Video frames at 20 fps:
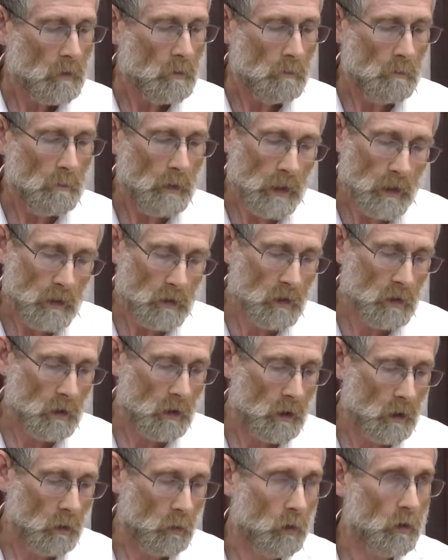But
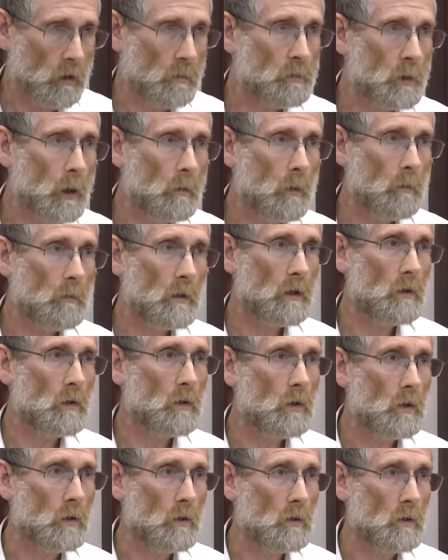it was probably
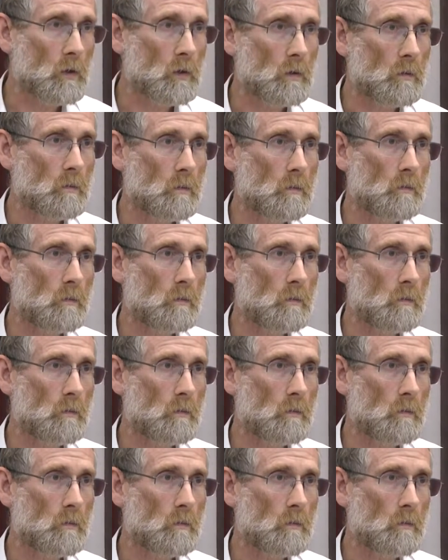not,